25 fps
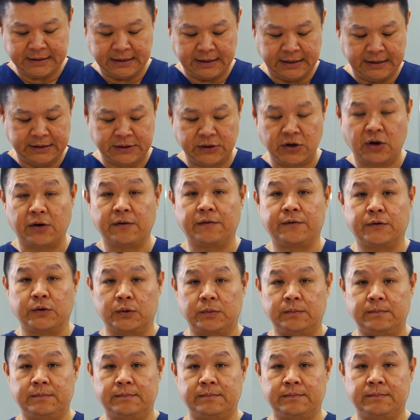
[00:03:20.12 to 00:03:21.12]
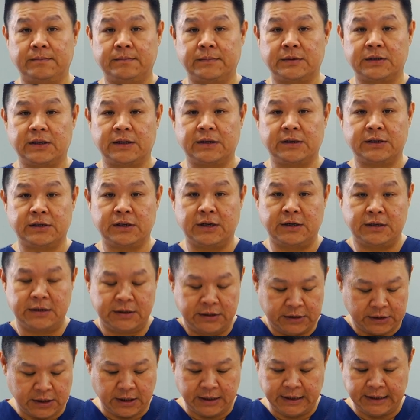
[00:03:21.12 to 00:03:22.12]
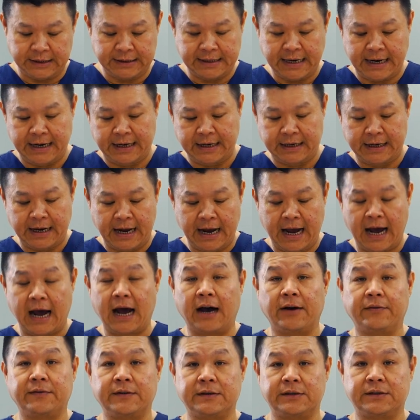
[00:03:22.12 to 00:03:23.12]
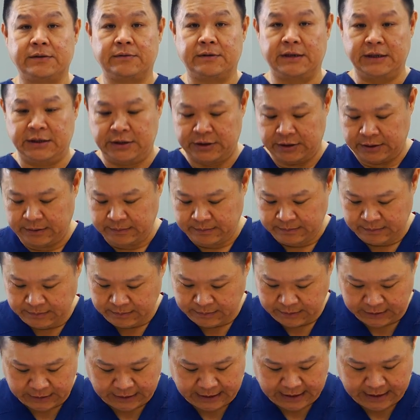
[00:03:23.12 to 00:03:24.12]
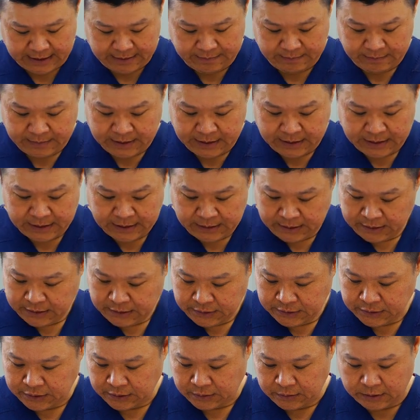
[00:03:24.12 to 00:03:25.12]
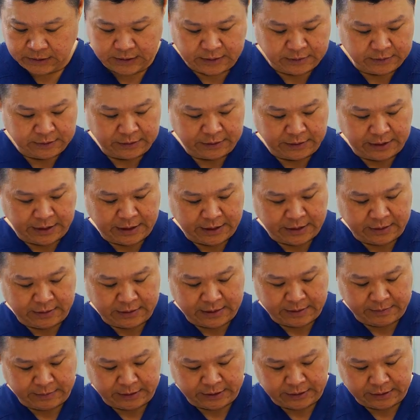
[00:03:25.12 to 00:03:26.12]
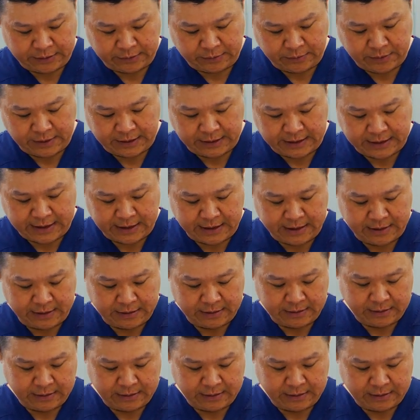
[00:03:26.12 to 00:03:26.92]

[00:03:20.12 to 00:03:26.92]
is not full. So the surgeon's only taken half a syringe, okay? So what I'll do here, let me just quickly